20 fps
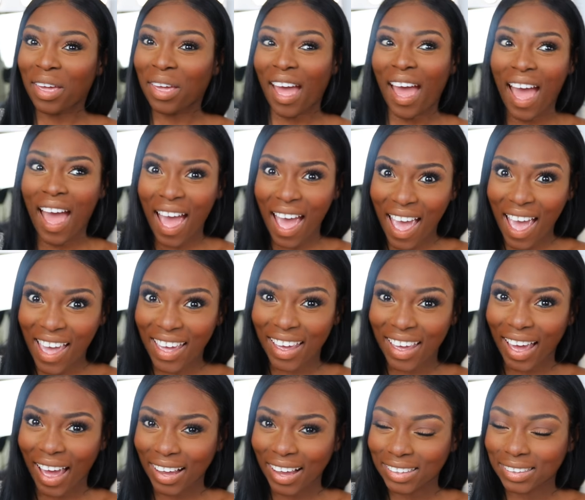
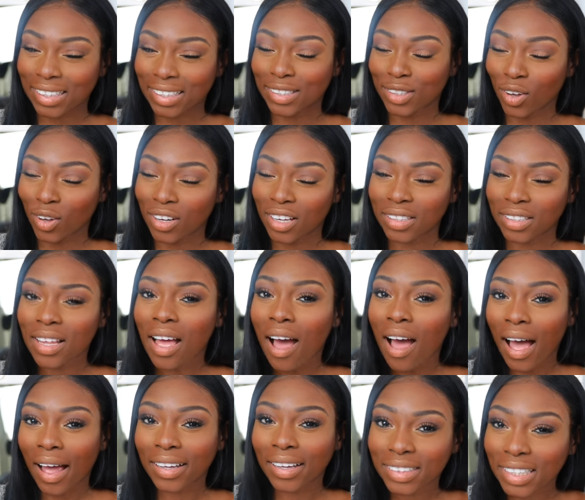Okay,
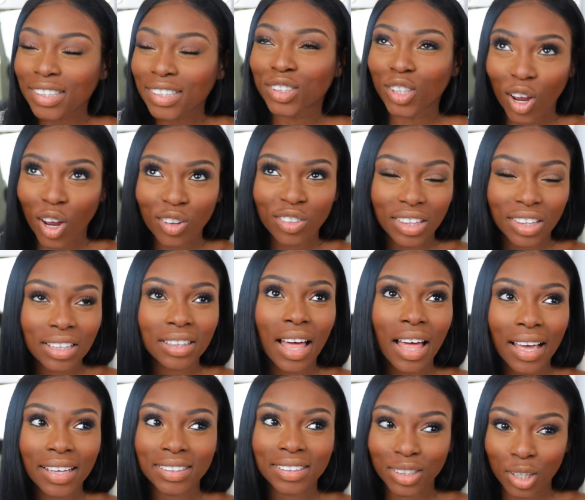$18. I actually don't think
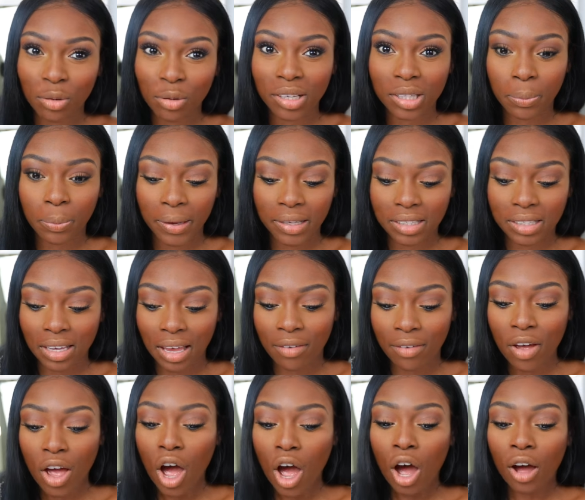that is too
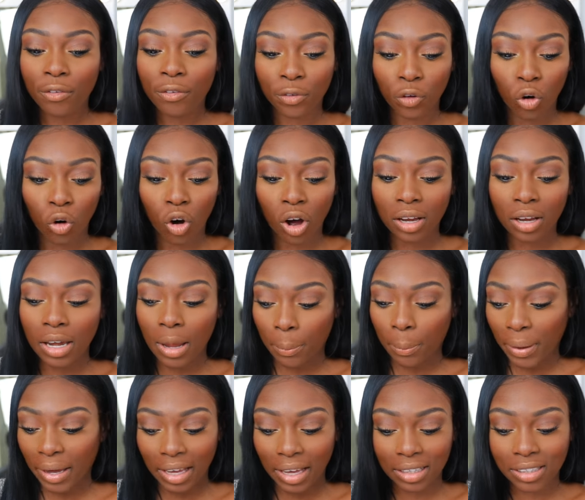expensive for
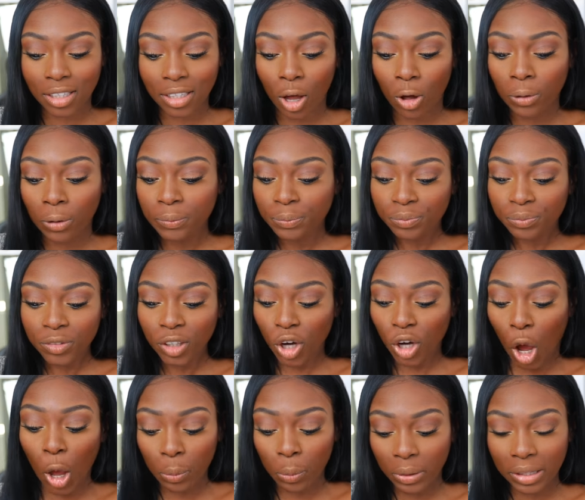lippy. So I'm
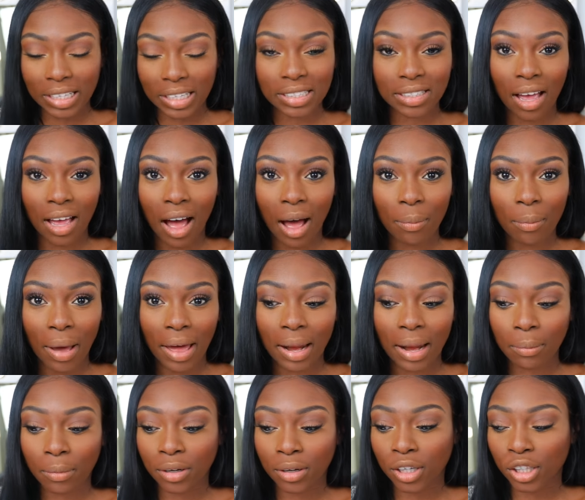gonna open these up and
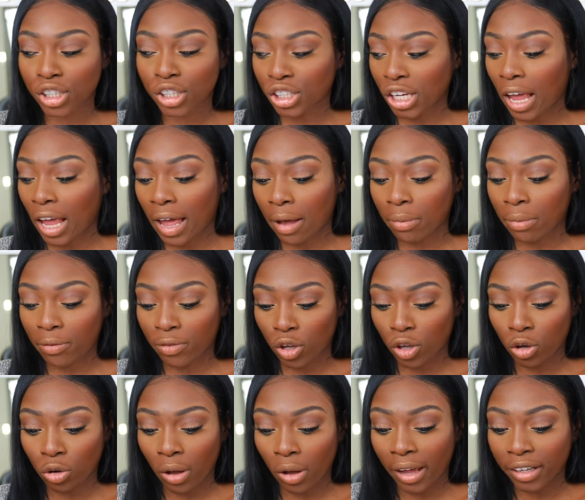I'm gonna share with
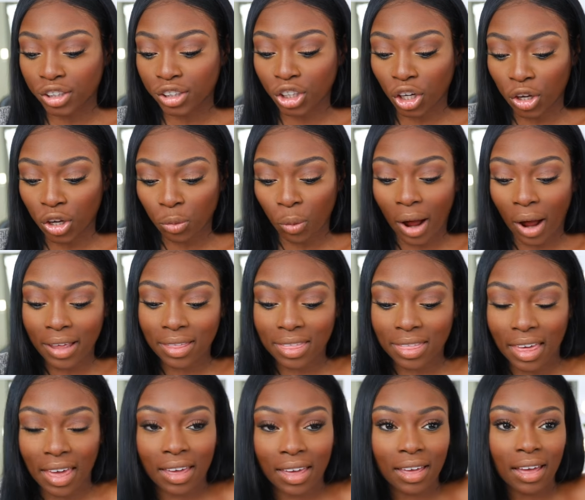you and show you what I
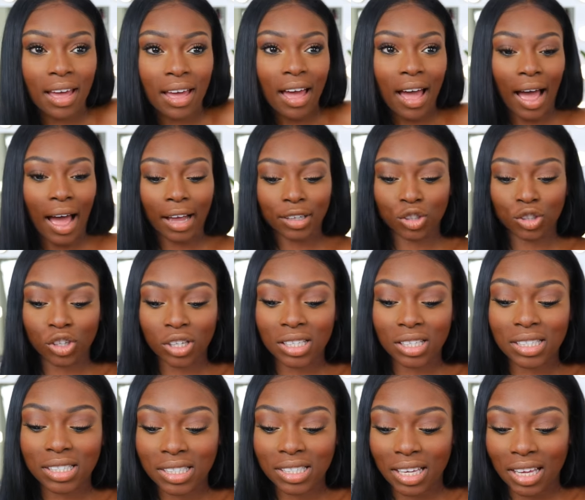think. As you
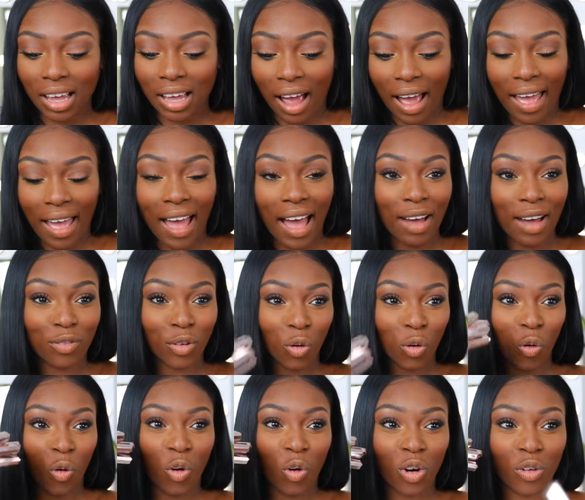can see, I
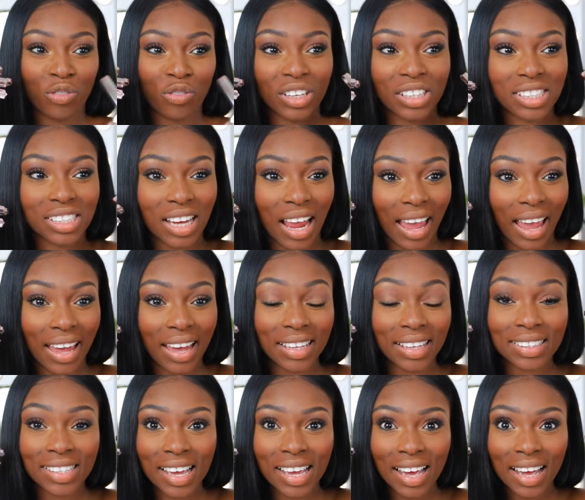have all of the
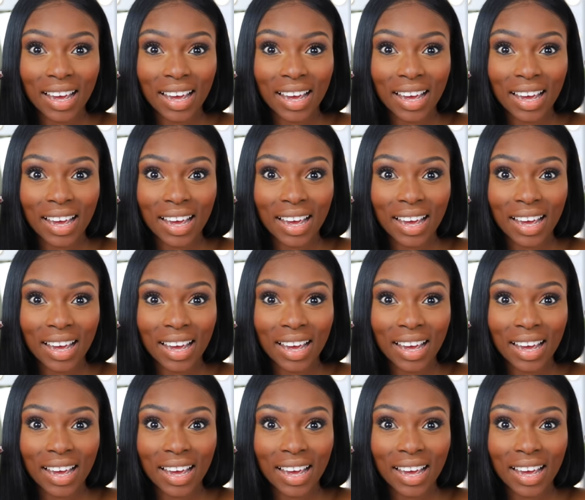shades.